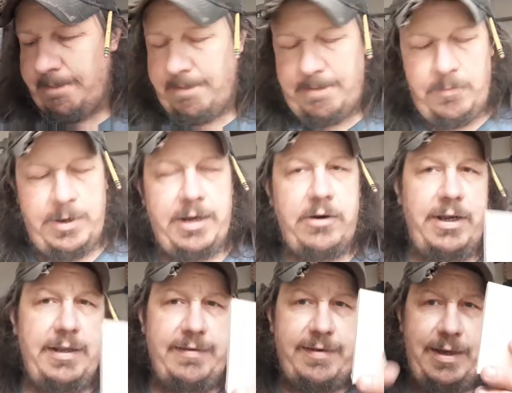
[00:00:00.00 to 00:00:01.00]
Now we got our
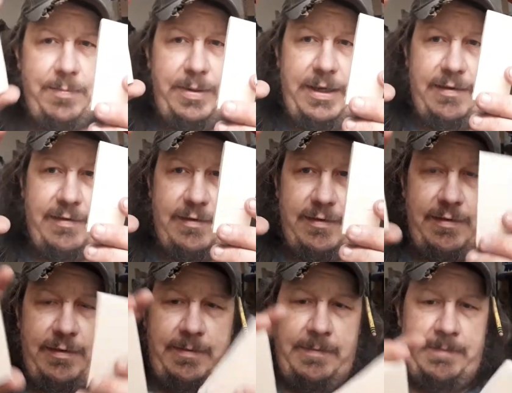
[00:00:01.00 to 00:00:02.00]
inside pieces.
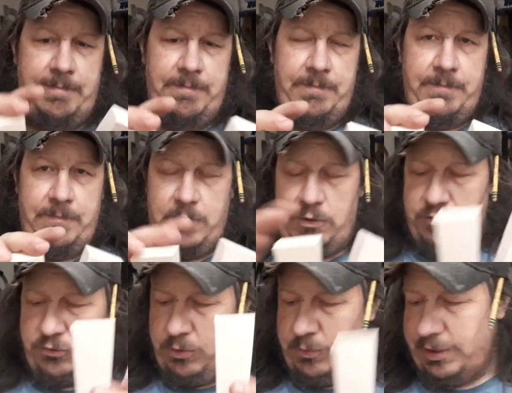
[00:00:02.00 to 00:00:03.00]
I'll
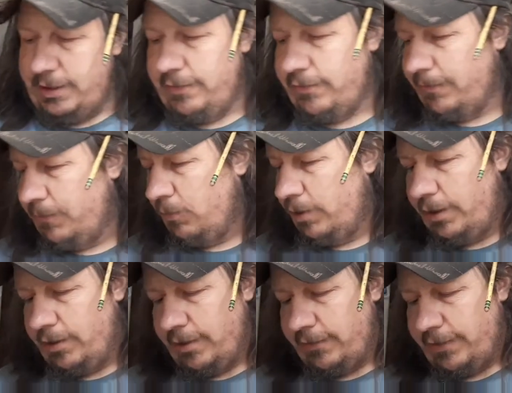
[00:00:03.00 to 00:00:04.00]
show you what these are for here
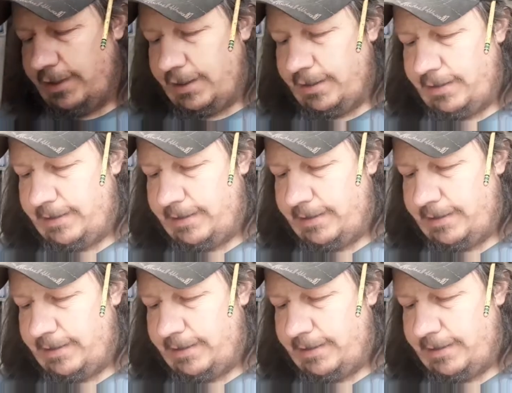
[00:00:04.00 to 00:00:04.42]
in a second.